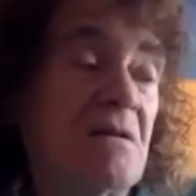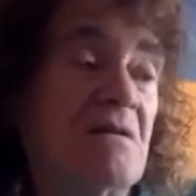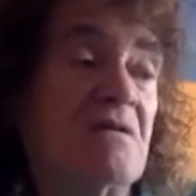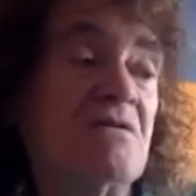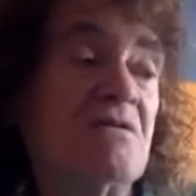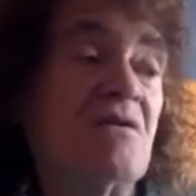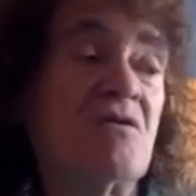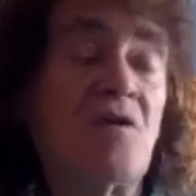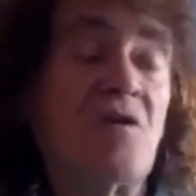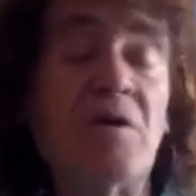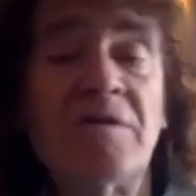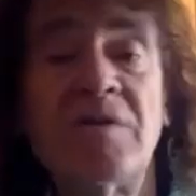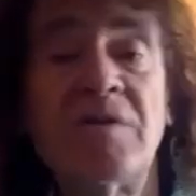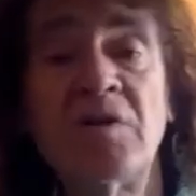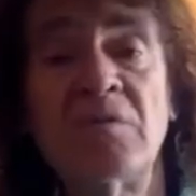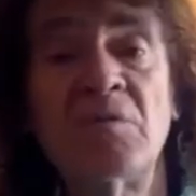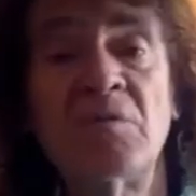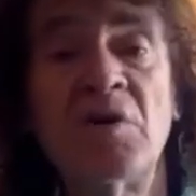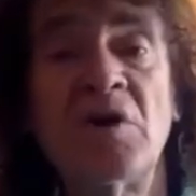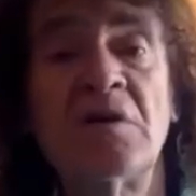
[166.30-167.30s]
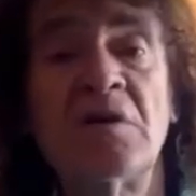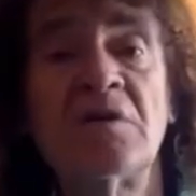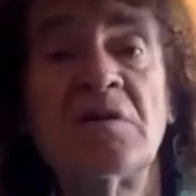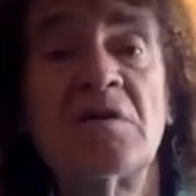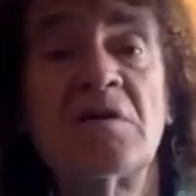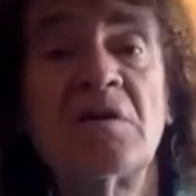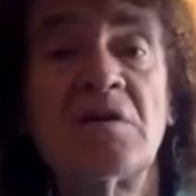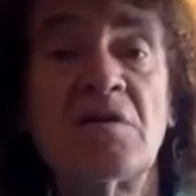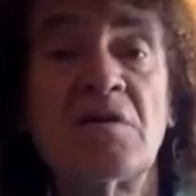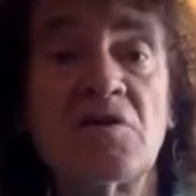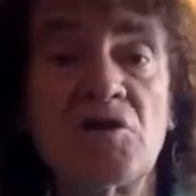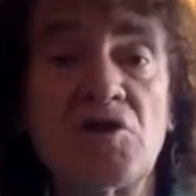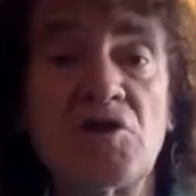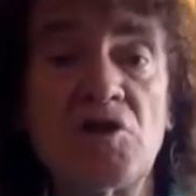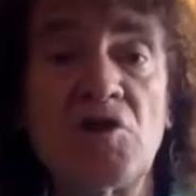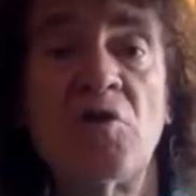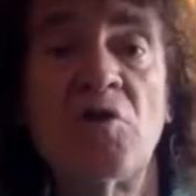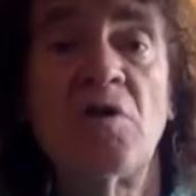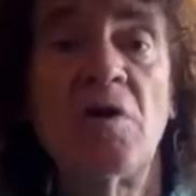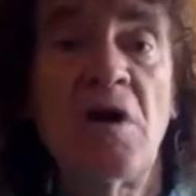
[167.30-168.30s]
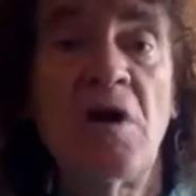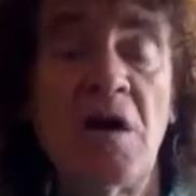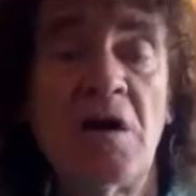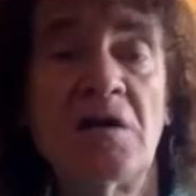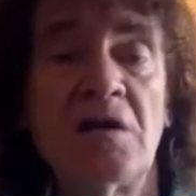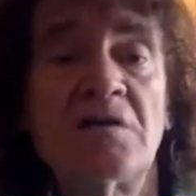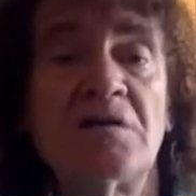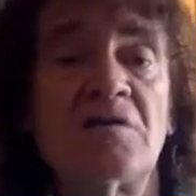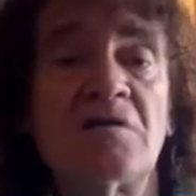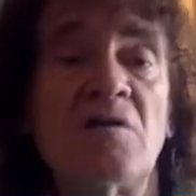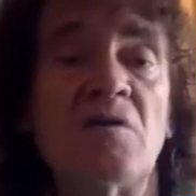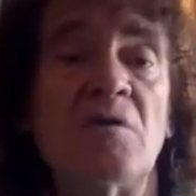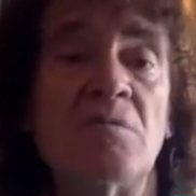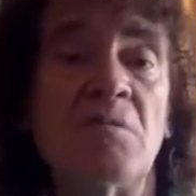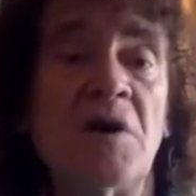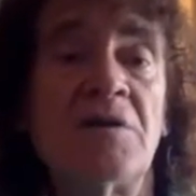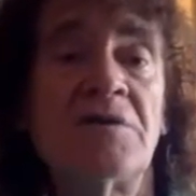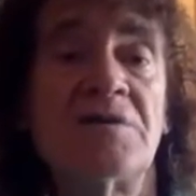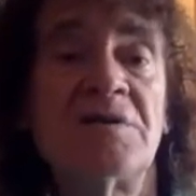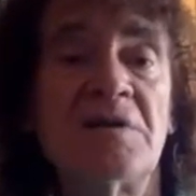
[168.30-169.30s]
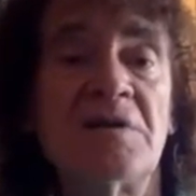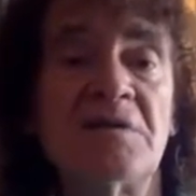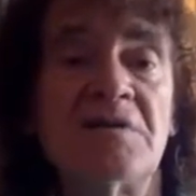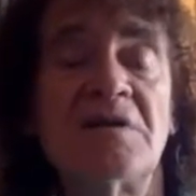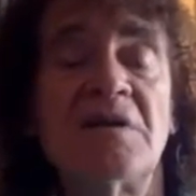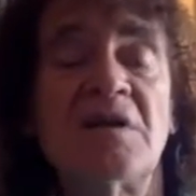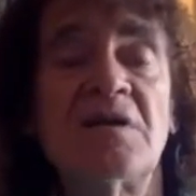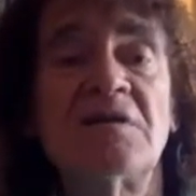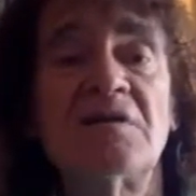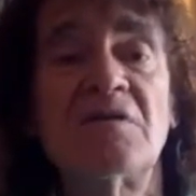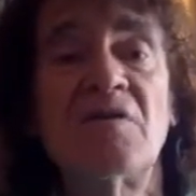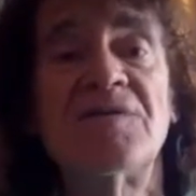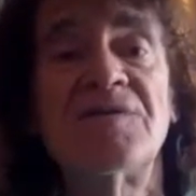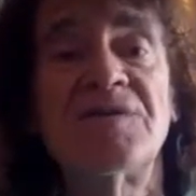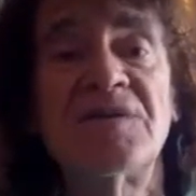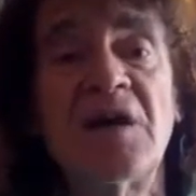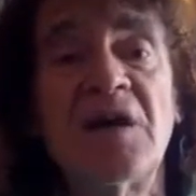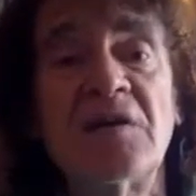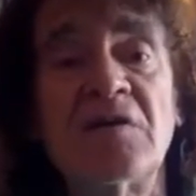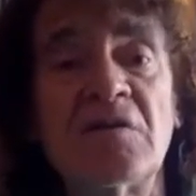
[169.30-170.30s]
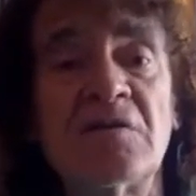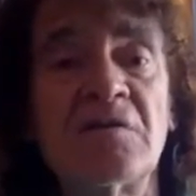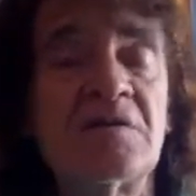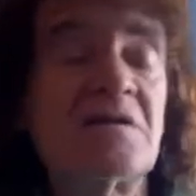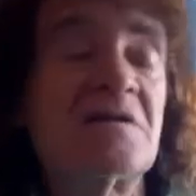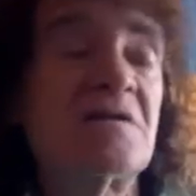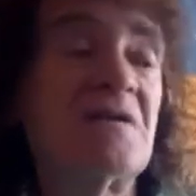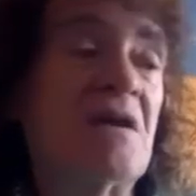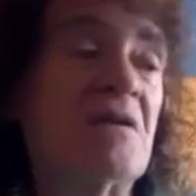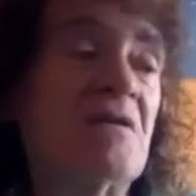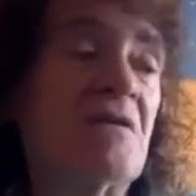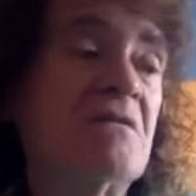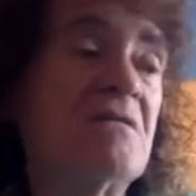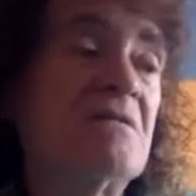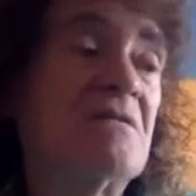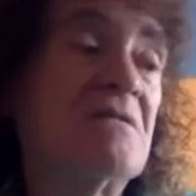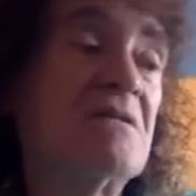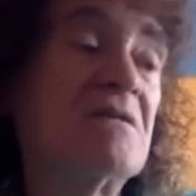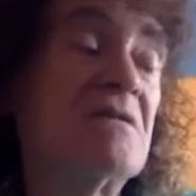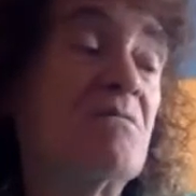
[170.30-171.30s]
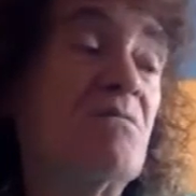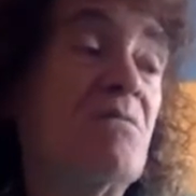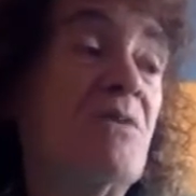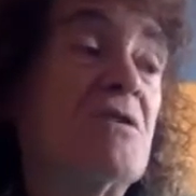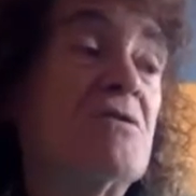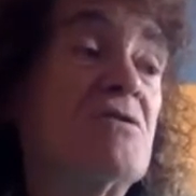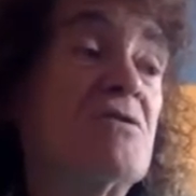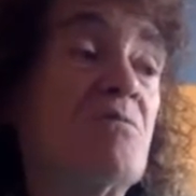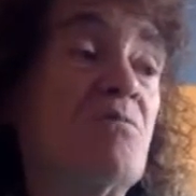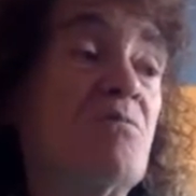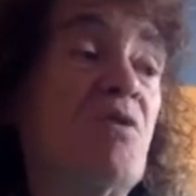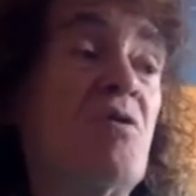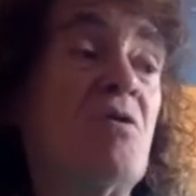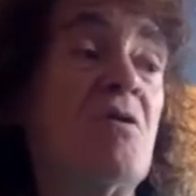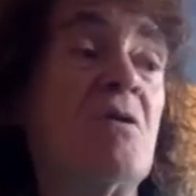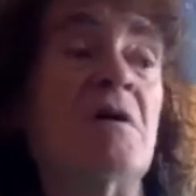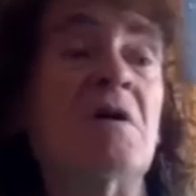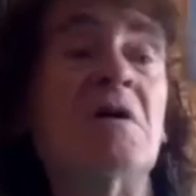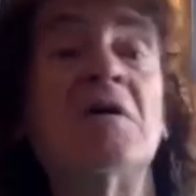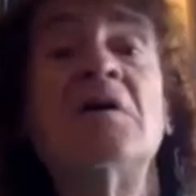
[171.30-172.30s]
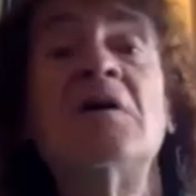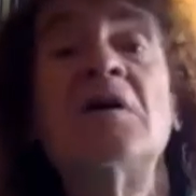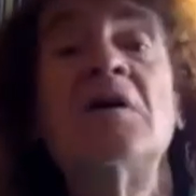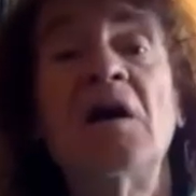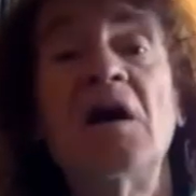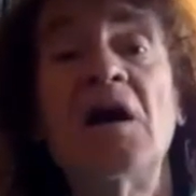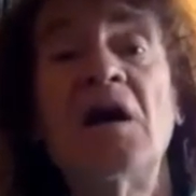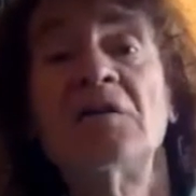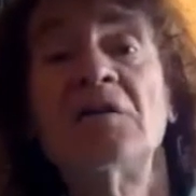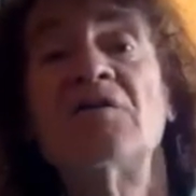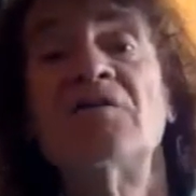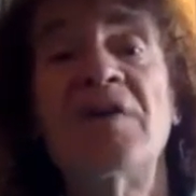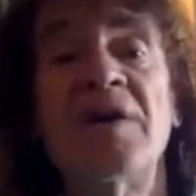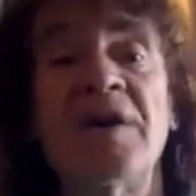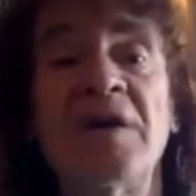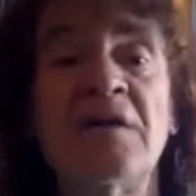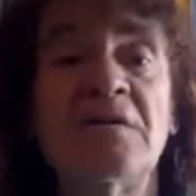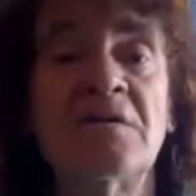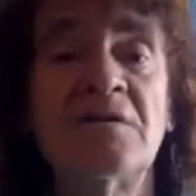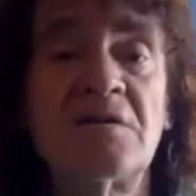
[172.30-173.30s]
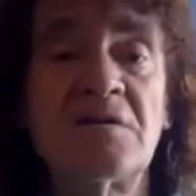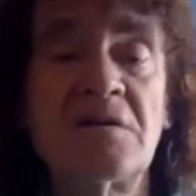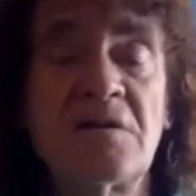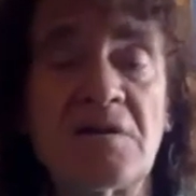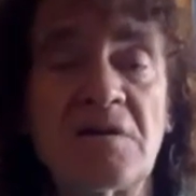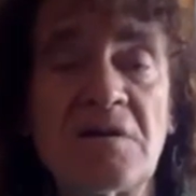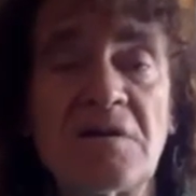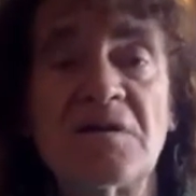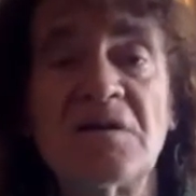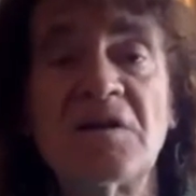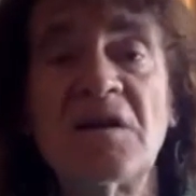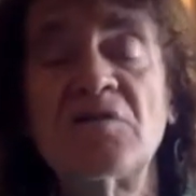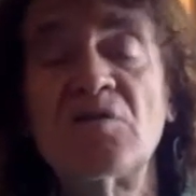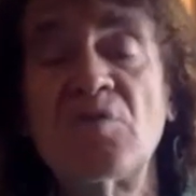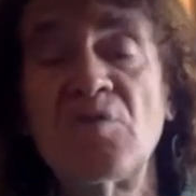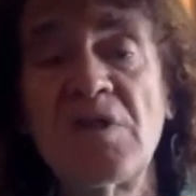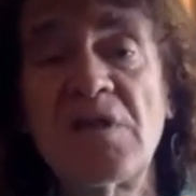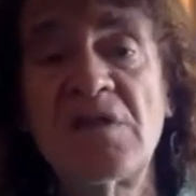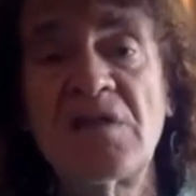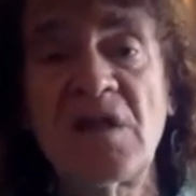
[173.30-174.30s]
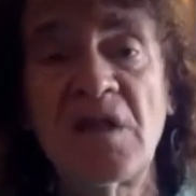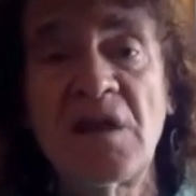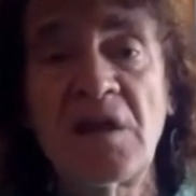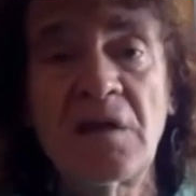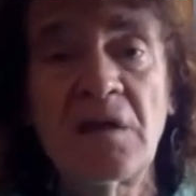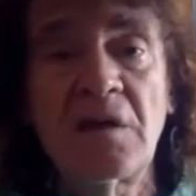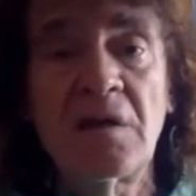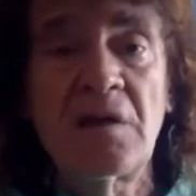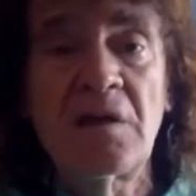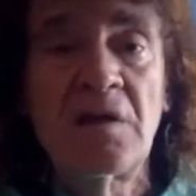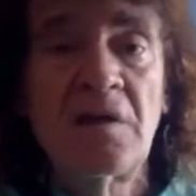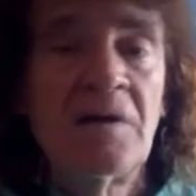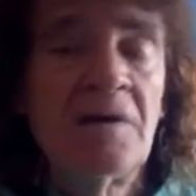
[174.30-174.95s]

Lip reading: the government show us about the state of science. Science is much more advanced than we think,